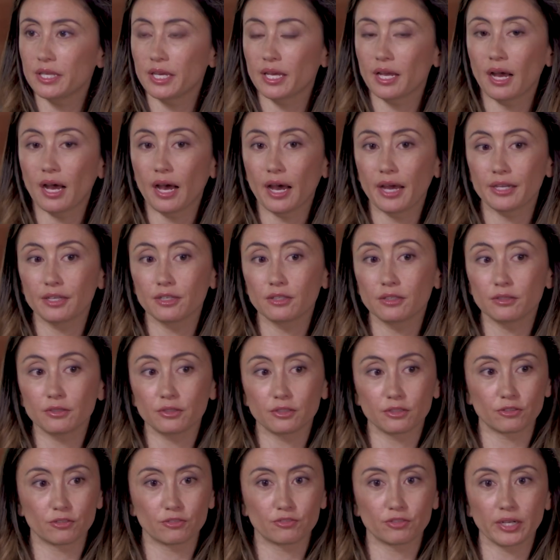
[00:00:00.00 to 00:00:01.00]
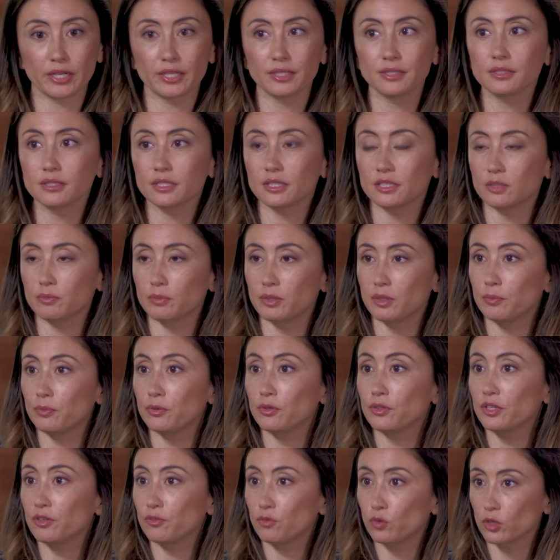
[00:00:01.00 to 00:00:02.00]
they hire their friends and the
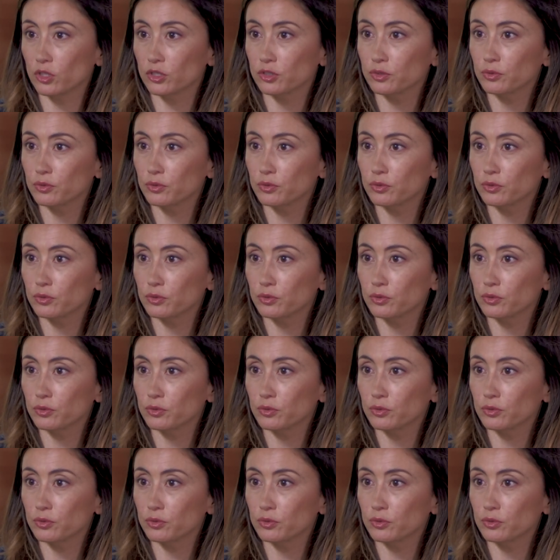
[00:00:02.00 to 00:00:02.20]
people they've worked